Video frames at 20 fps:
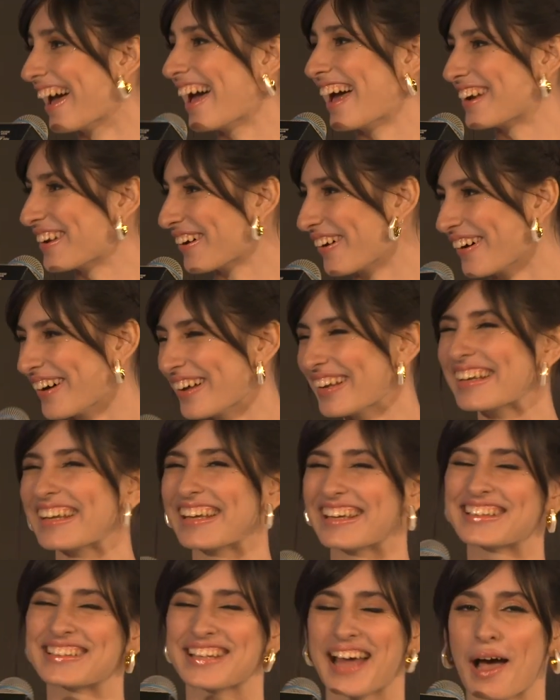okay. at all.
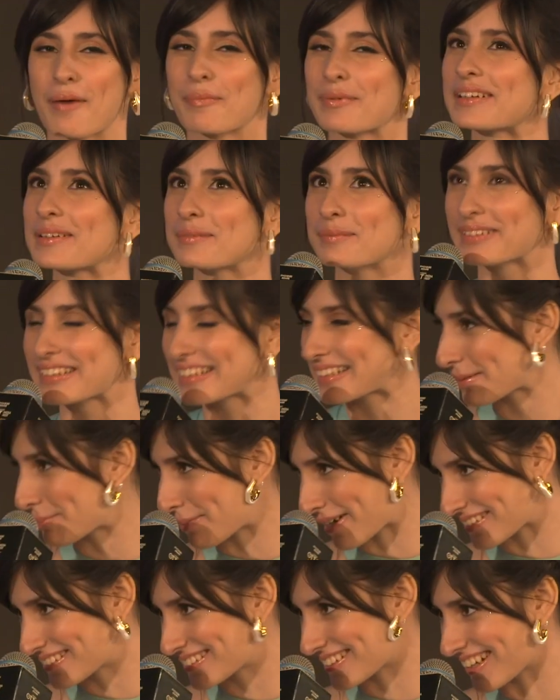It okay. happened completely
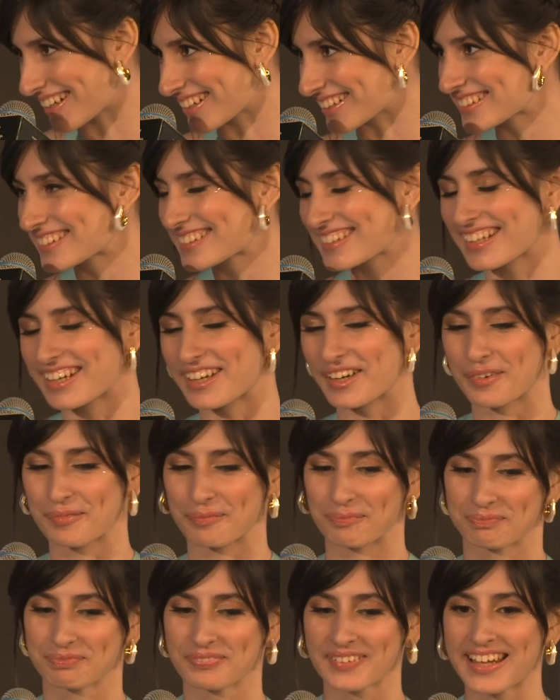by chance. Mm -hmm.
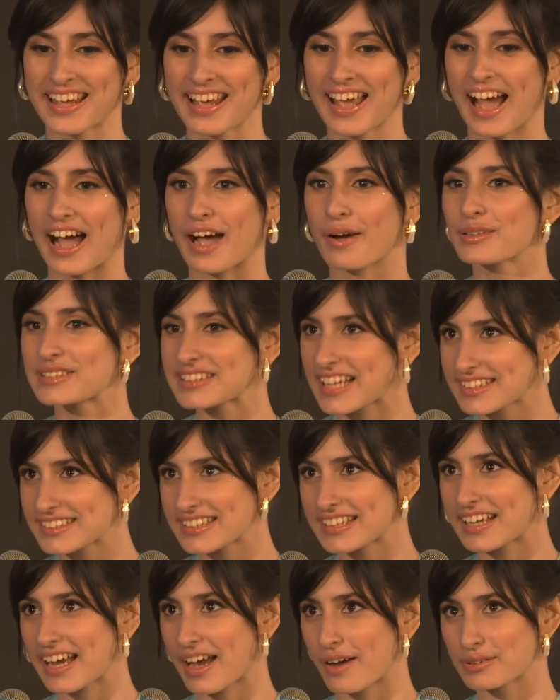um, I was
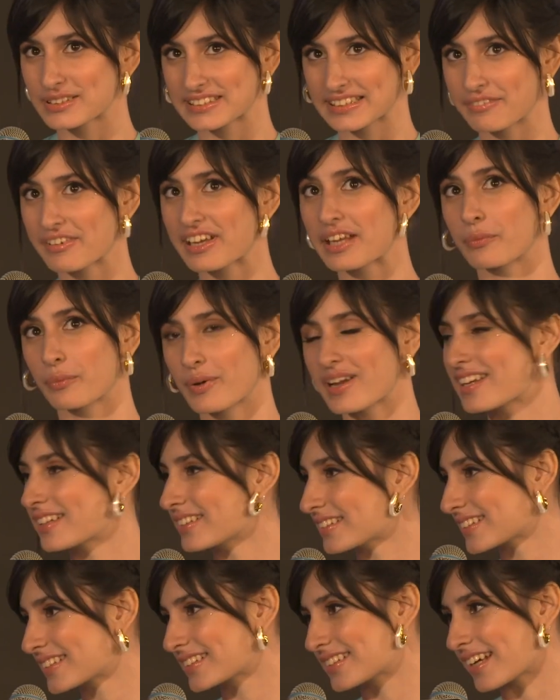actually I was living in
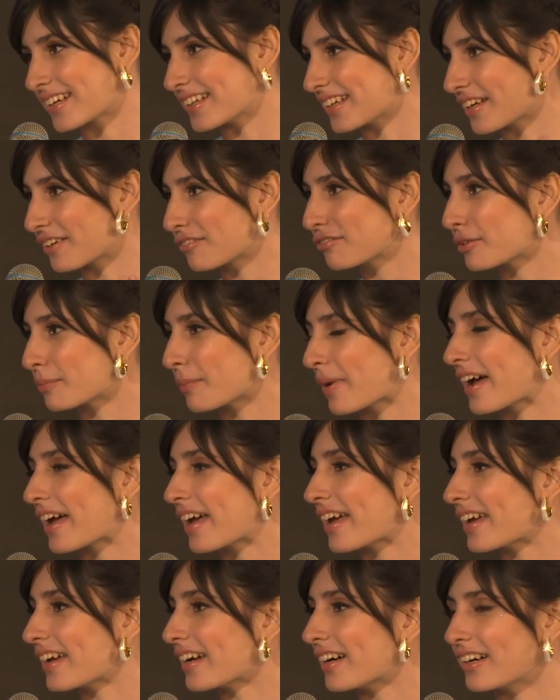Wales studying for
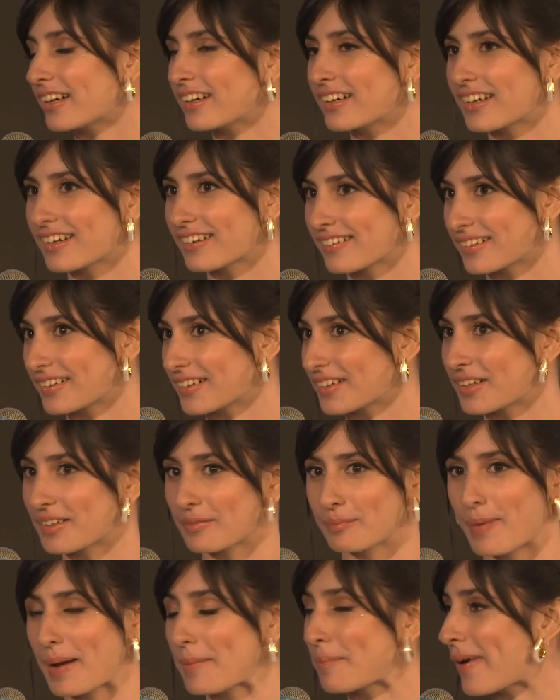my uh, uh
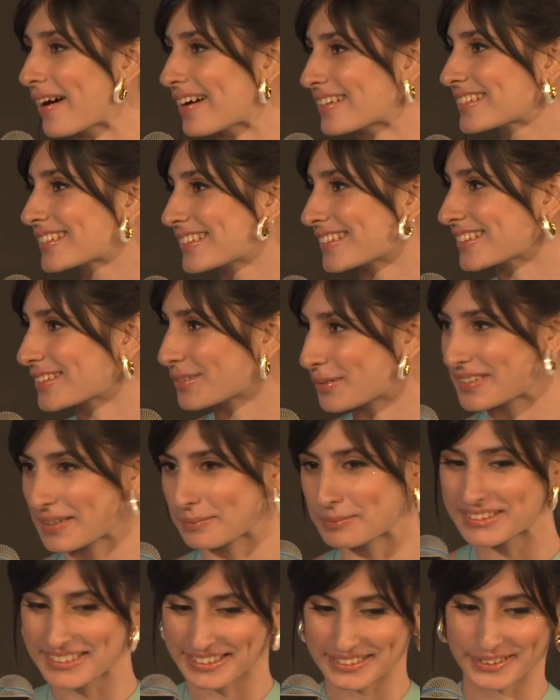okay. uh, my masters, which
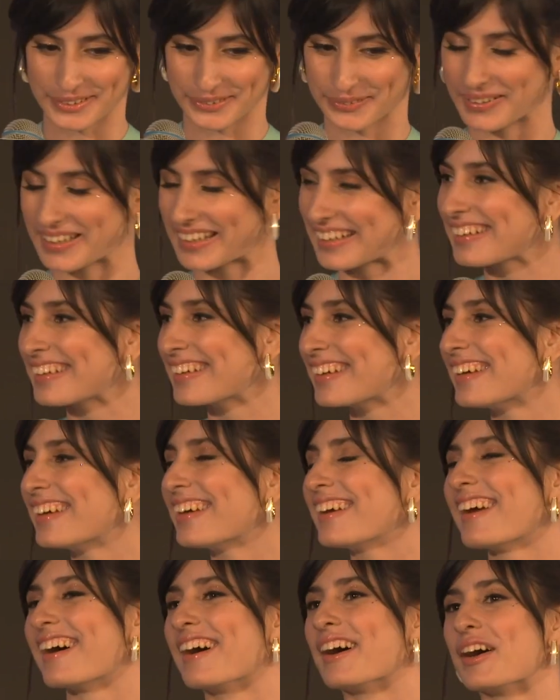mm -hmm. I'm mm-hmm. still doing,
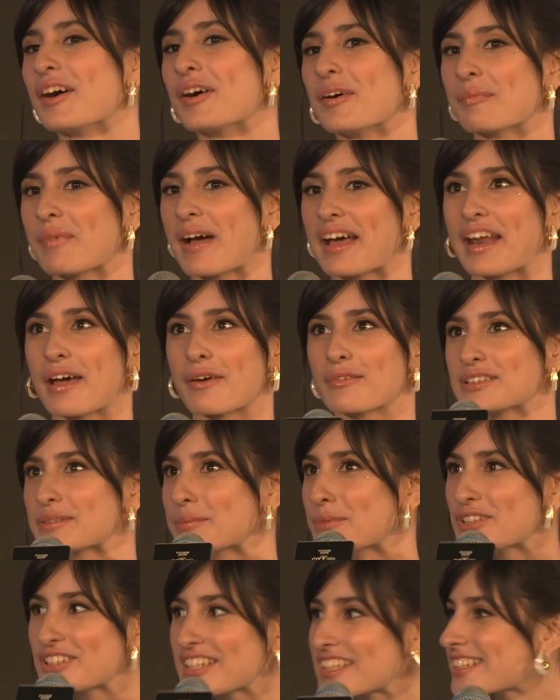um, and I was
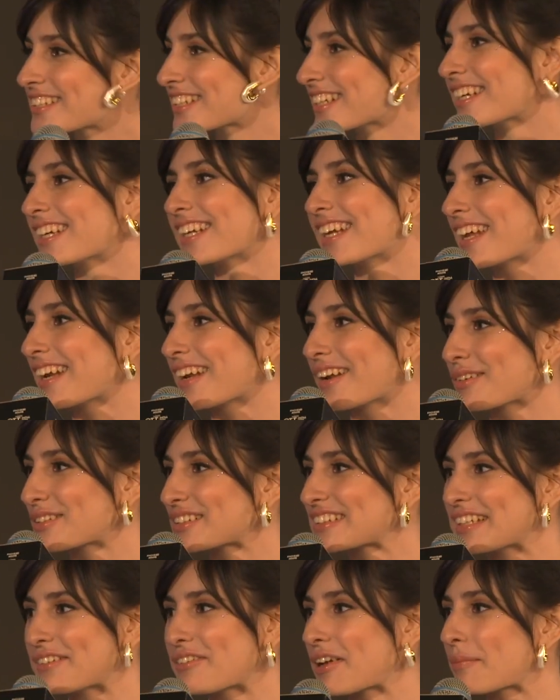a musician and I
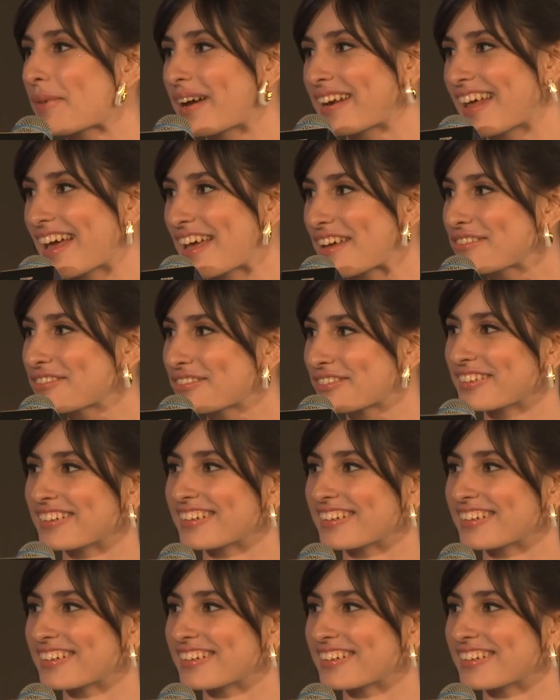was living my life